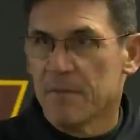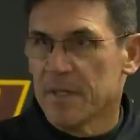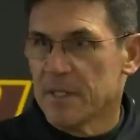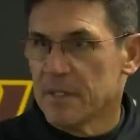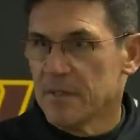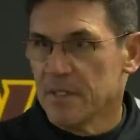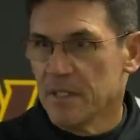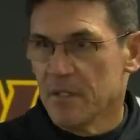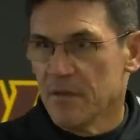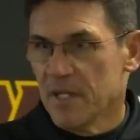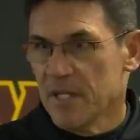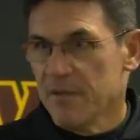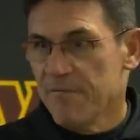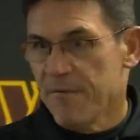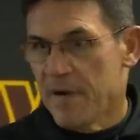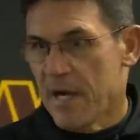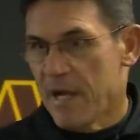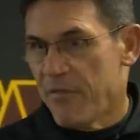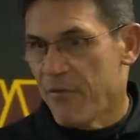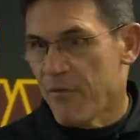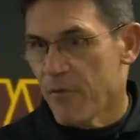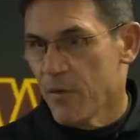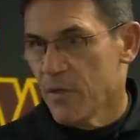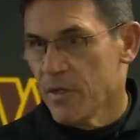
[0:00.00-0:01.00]
but you know he
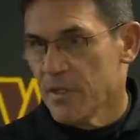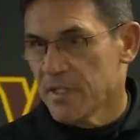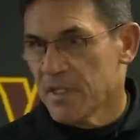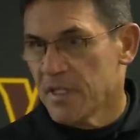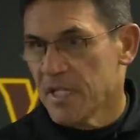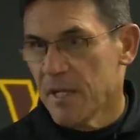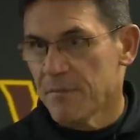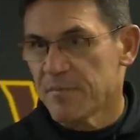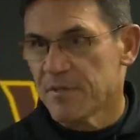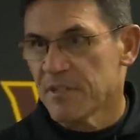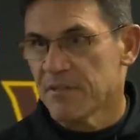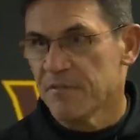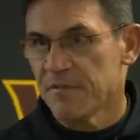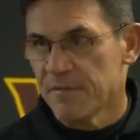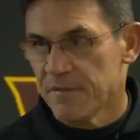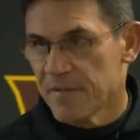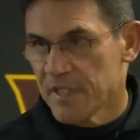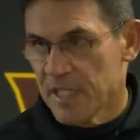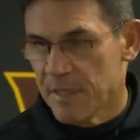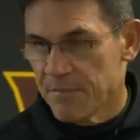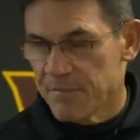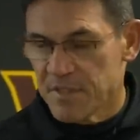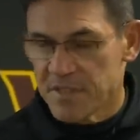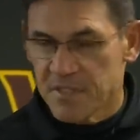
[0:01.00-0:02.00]
fought through it, kept his
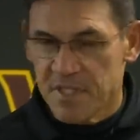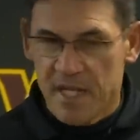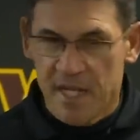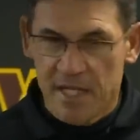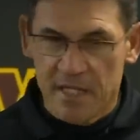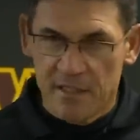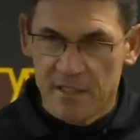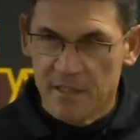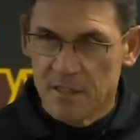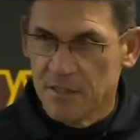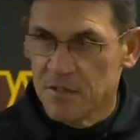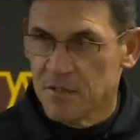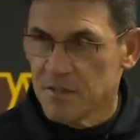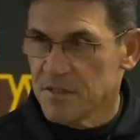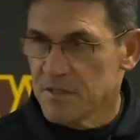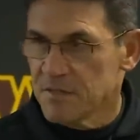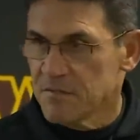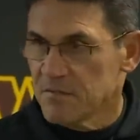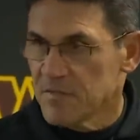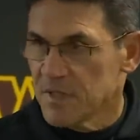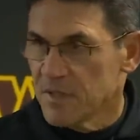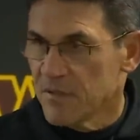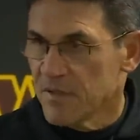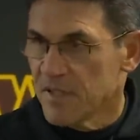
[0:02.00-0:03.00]
kept his hand loose,
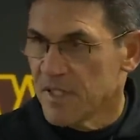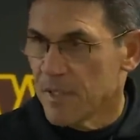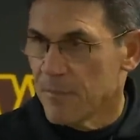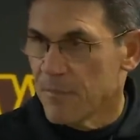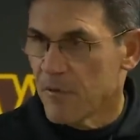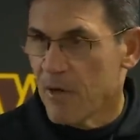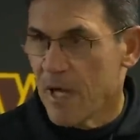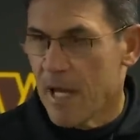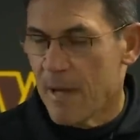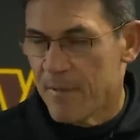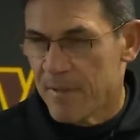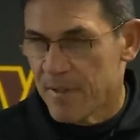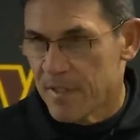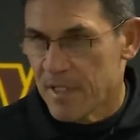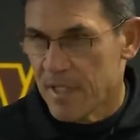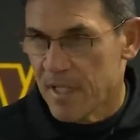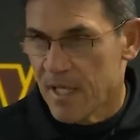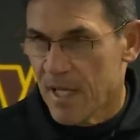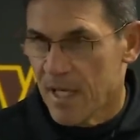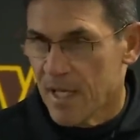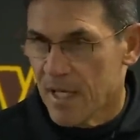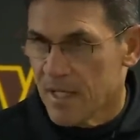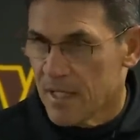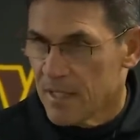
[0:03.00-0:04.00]
you know, kept grabbing the
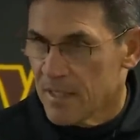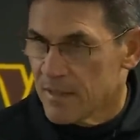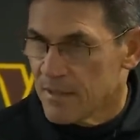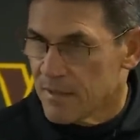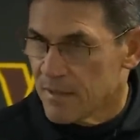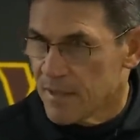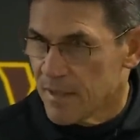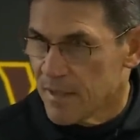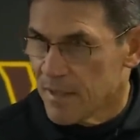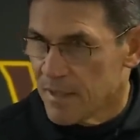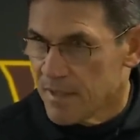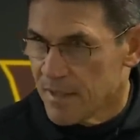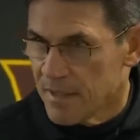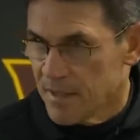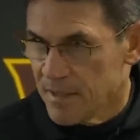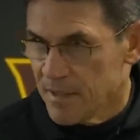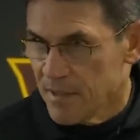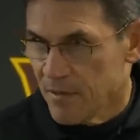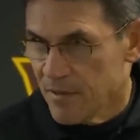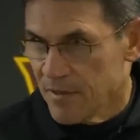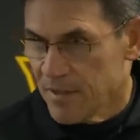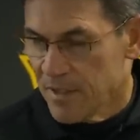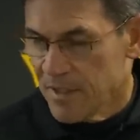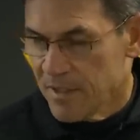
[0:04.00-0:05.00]
uh, the
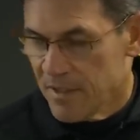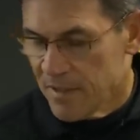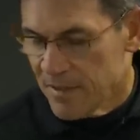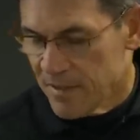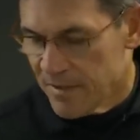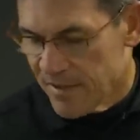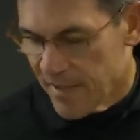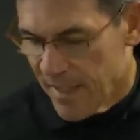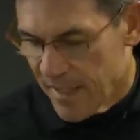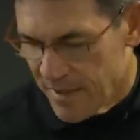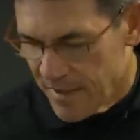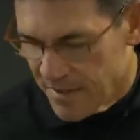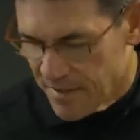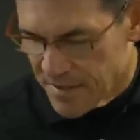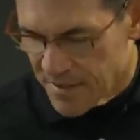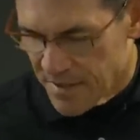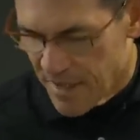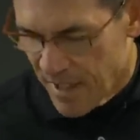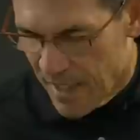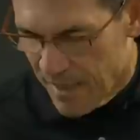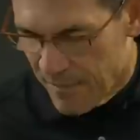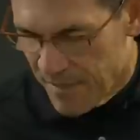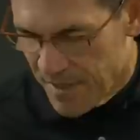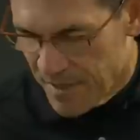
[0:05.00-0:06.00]
you know inside his
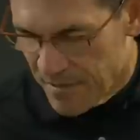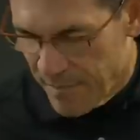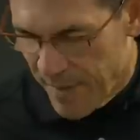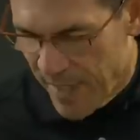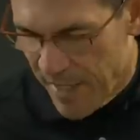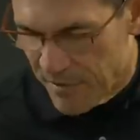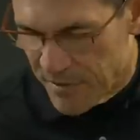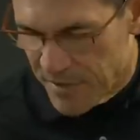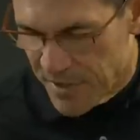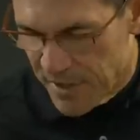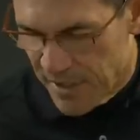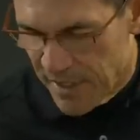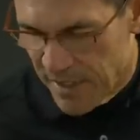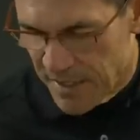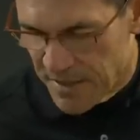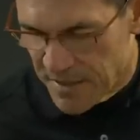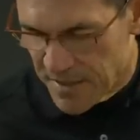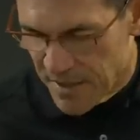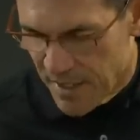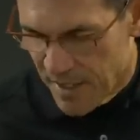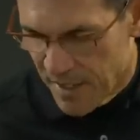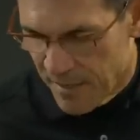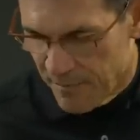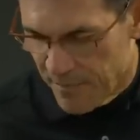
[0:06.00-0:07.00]
uh, his pouch he
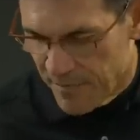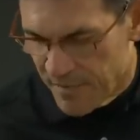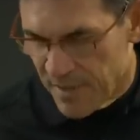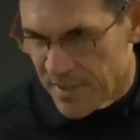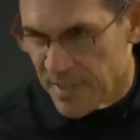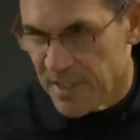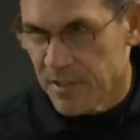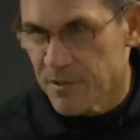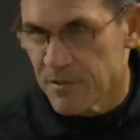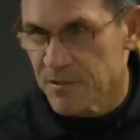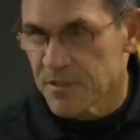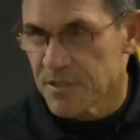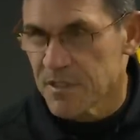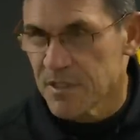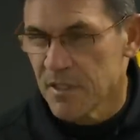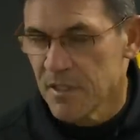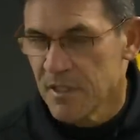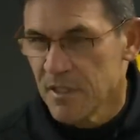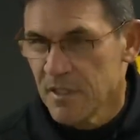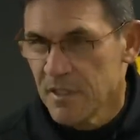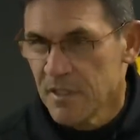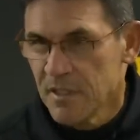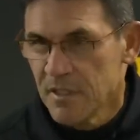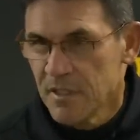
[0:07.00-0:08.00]
has um, the heaters,
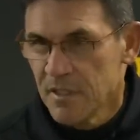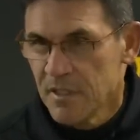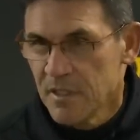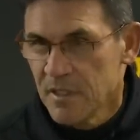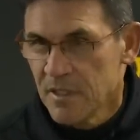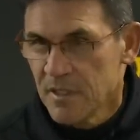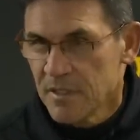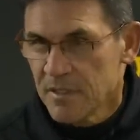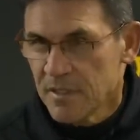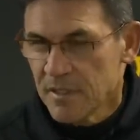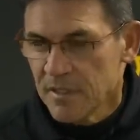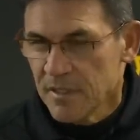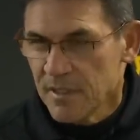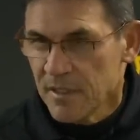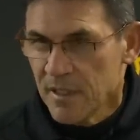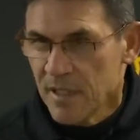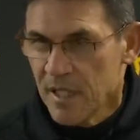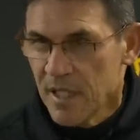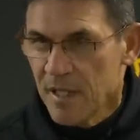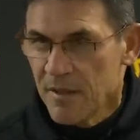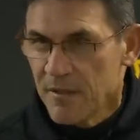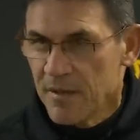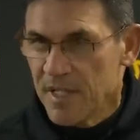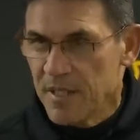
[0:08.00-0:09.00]
the little
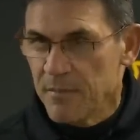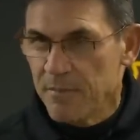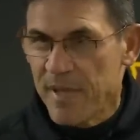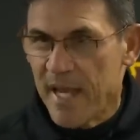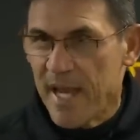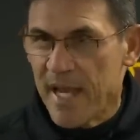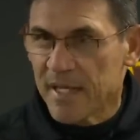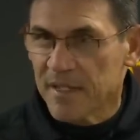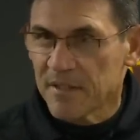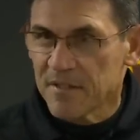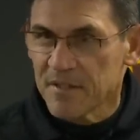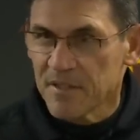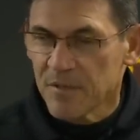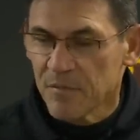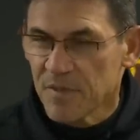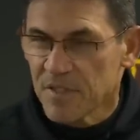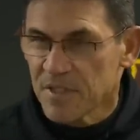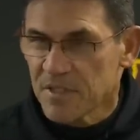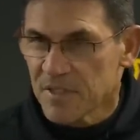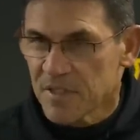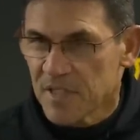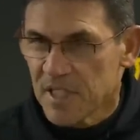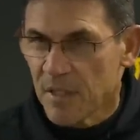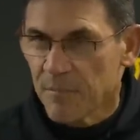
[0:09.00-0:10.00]
uh, heat packets, so
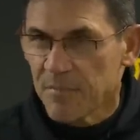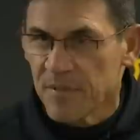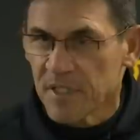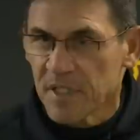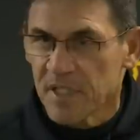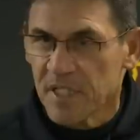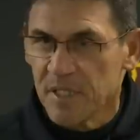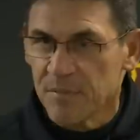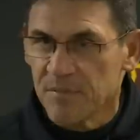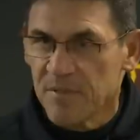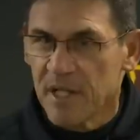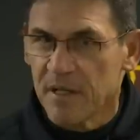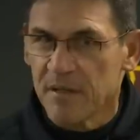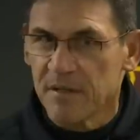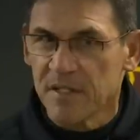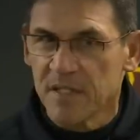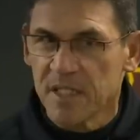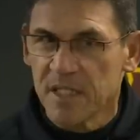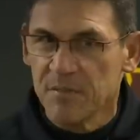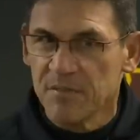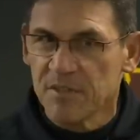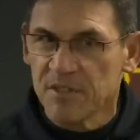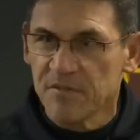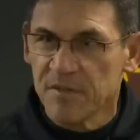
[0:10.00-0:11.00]
he's kept him to keep that to
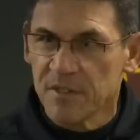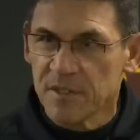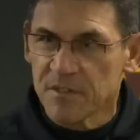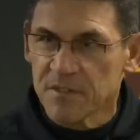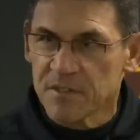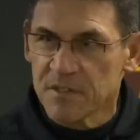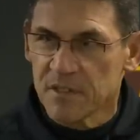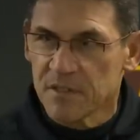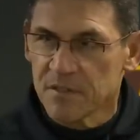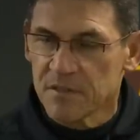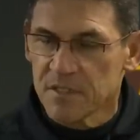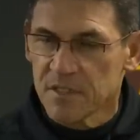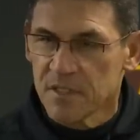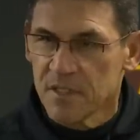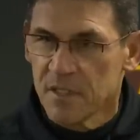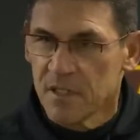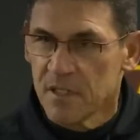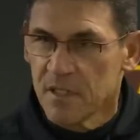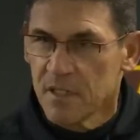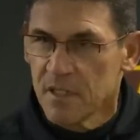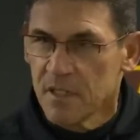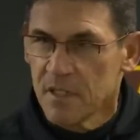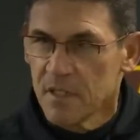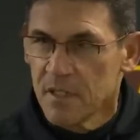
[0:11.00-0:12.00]
keep his fingers loose.
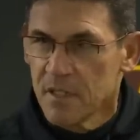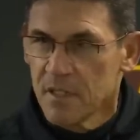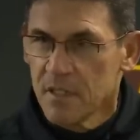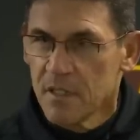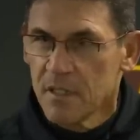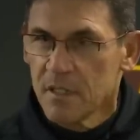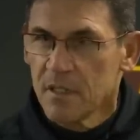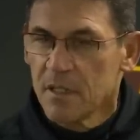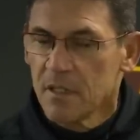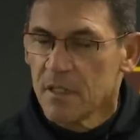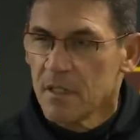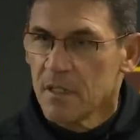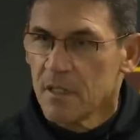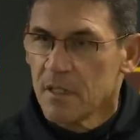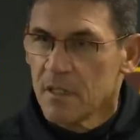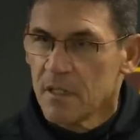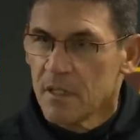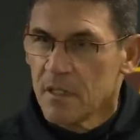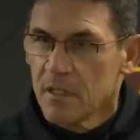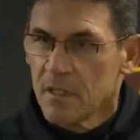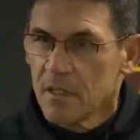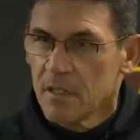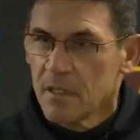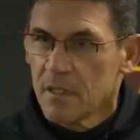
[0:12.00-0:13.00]
Sorry, was there any
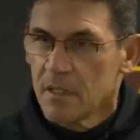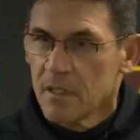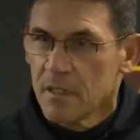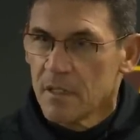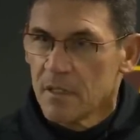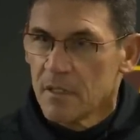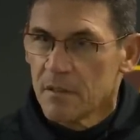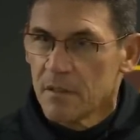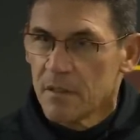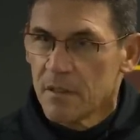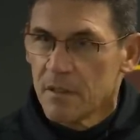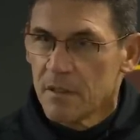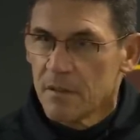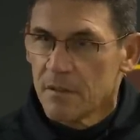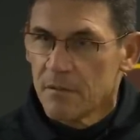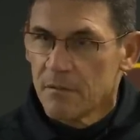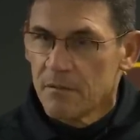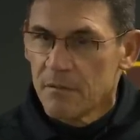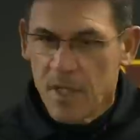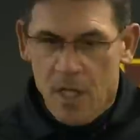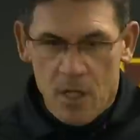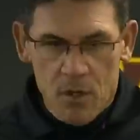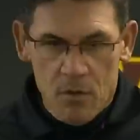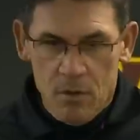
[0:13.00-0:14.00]
consideration of a switch there?
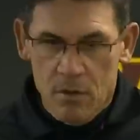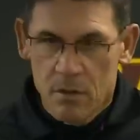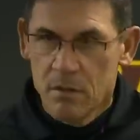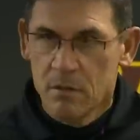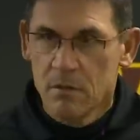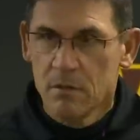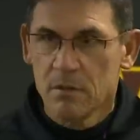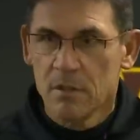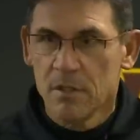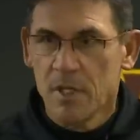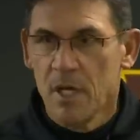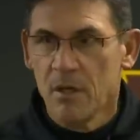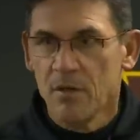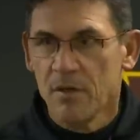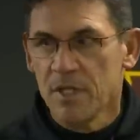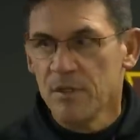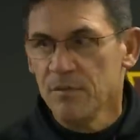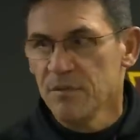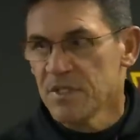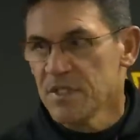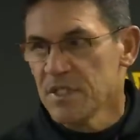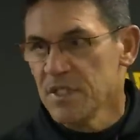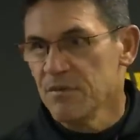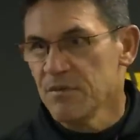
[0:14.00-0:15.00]
No, no, he
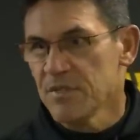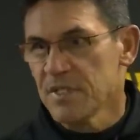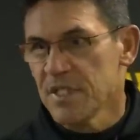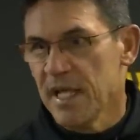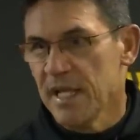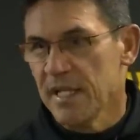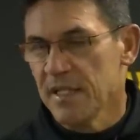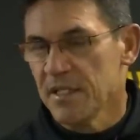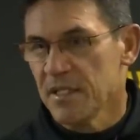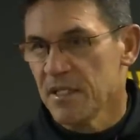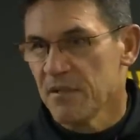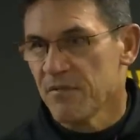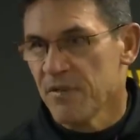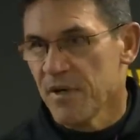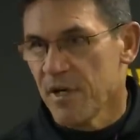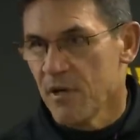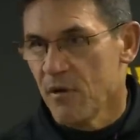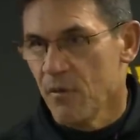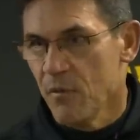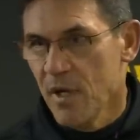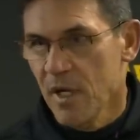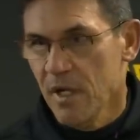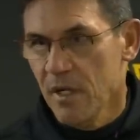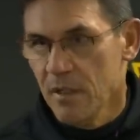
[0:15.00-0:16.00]
was he was handling it
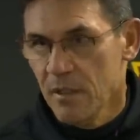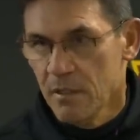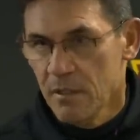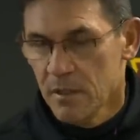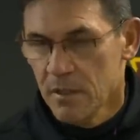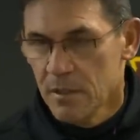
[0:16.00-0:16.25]
very well.